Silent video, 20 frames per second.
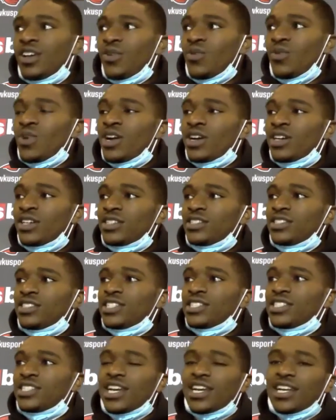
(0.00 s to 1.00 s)
Well,
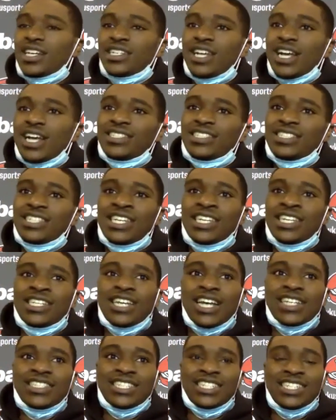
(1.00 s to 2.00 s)
just like I seen
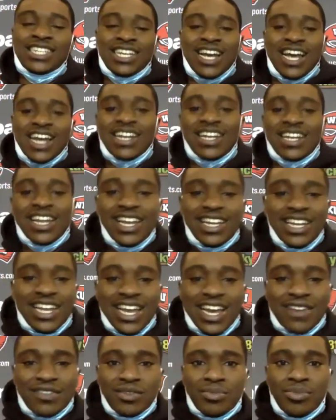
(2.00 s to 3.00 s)
it kind of late, like
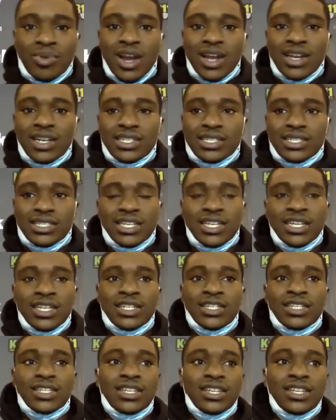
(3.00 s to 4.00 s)
after practice,
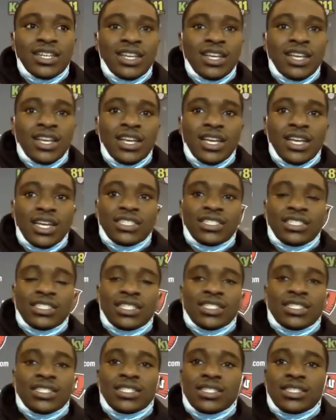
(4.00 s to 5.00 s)
and it's
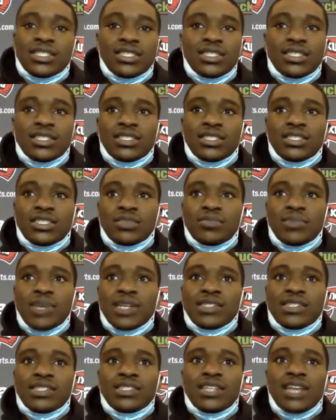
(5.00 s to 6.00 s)
just
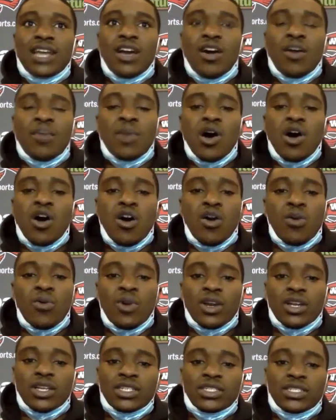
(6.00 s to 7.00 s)
basically like all my hard
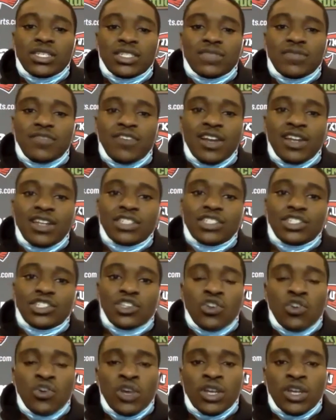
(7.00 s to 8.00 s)
work is finally
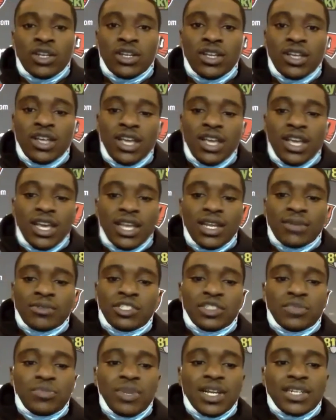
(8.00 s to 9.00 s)
showing. And I'm
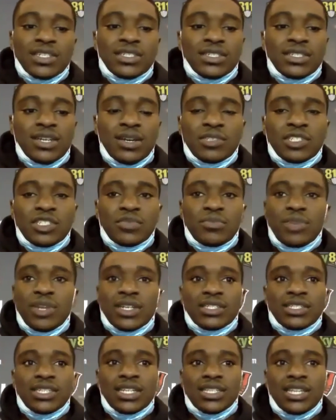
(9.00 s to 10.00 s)
just blessed,
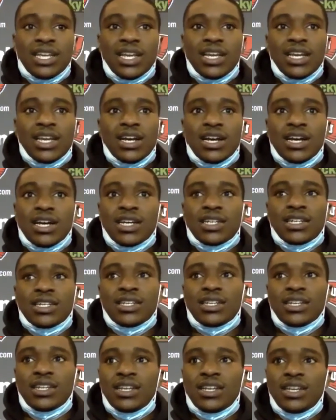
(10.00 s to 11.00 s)
and I thank God
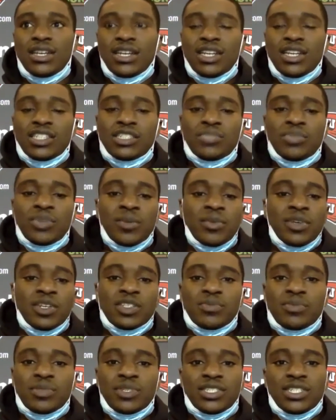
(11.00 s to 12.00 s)
he just put me in
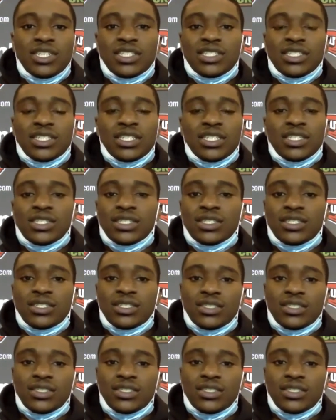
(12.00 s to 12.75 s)
this position, and